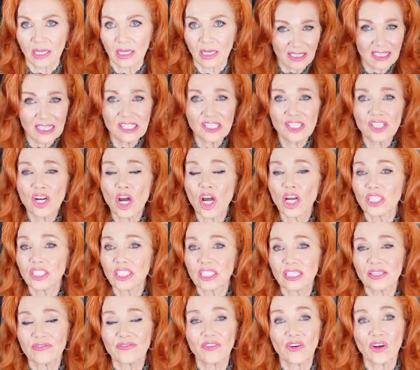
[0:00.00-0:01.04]
Let's not
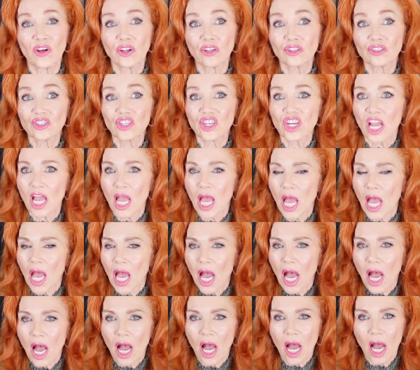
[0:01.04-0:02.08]
divulge
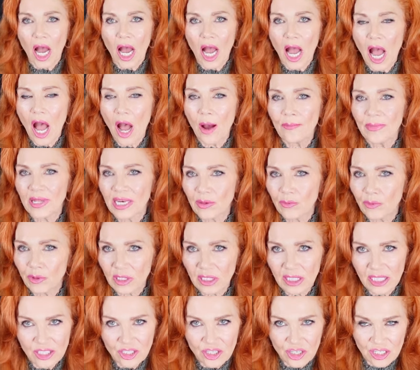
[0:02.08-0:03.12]
how many
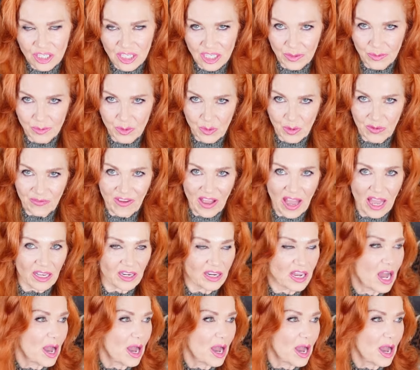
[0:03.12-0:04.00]
relationships we've had,